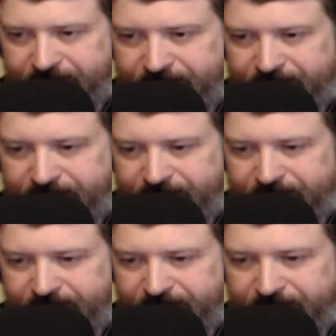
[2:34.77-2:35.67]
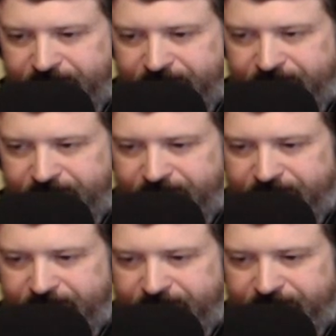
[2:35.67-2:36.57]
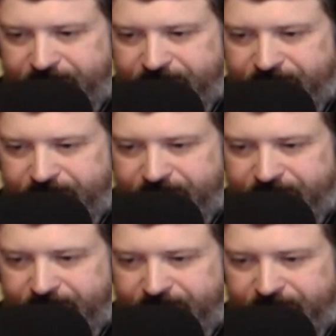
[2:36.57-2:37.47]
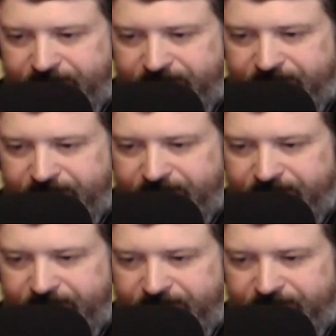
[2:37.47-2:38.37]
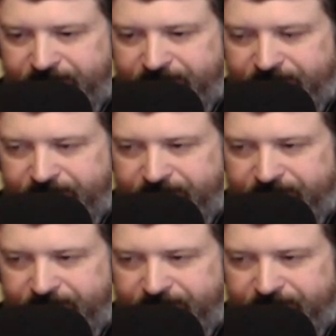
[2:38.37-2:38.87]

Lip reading: (silent)